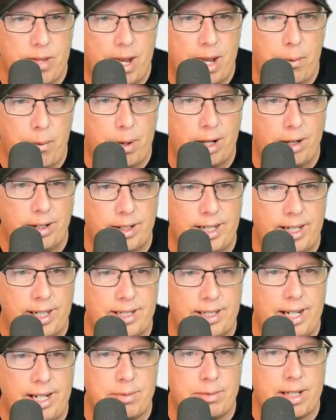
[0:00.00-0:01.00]
And when I look
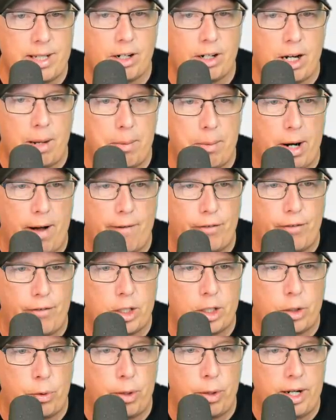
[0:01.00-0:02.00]
at teams that are coming off a
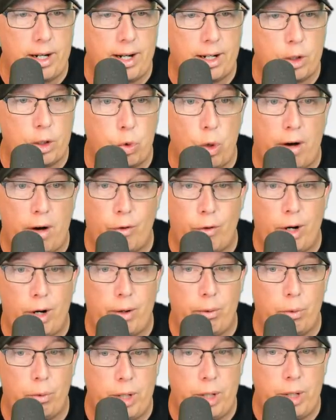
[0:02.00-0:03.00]

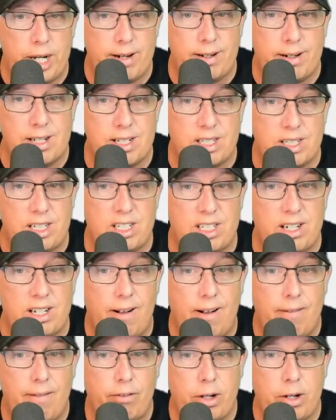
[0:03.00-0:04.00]
12-run win this
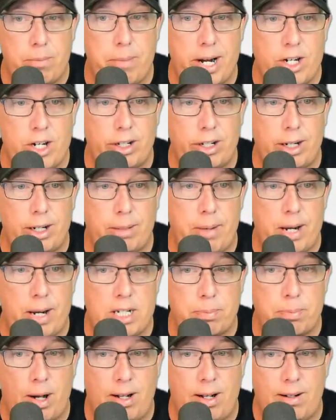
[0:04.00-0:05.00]
season in Major League
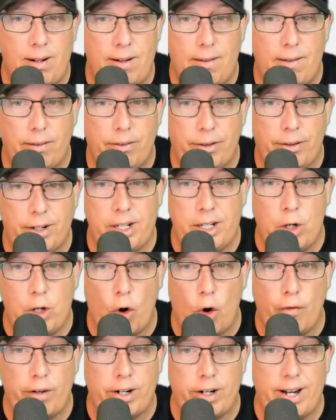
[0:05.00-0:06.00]
Baseball, look at the
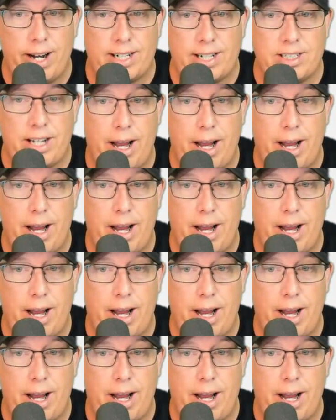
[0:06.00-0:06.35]
over the next